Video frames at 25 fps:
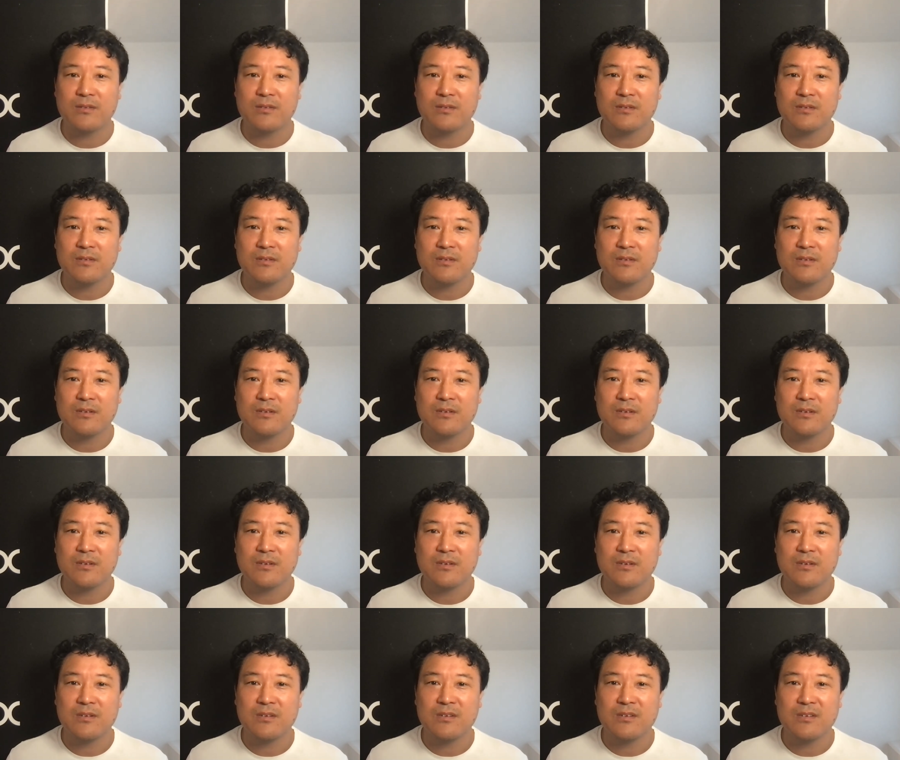
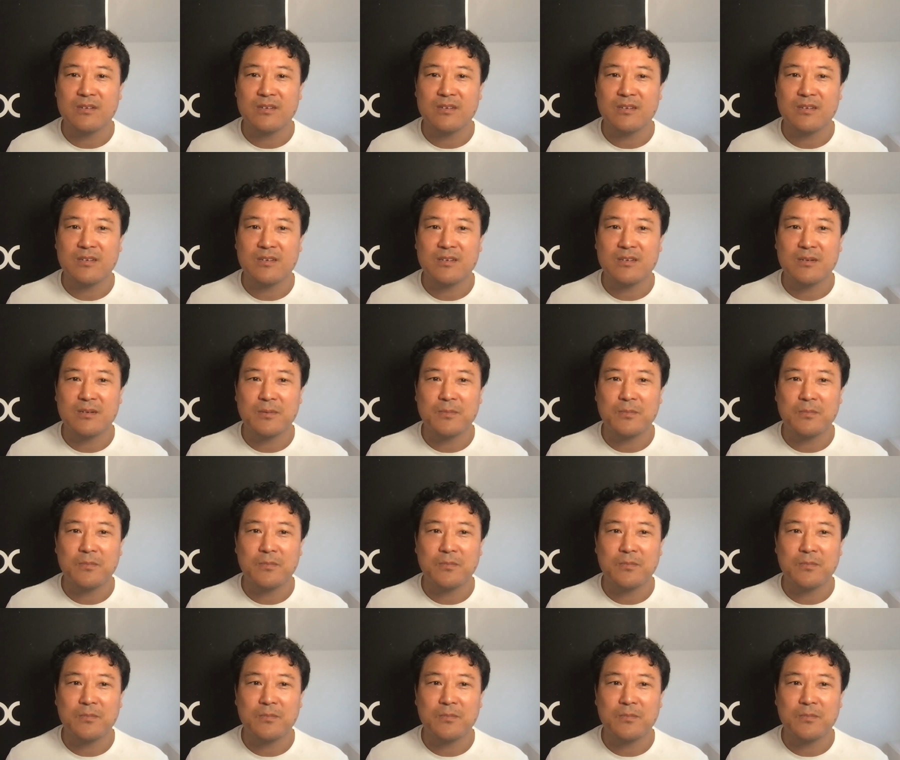Nobody speaks.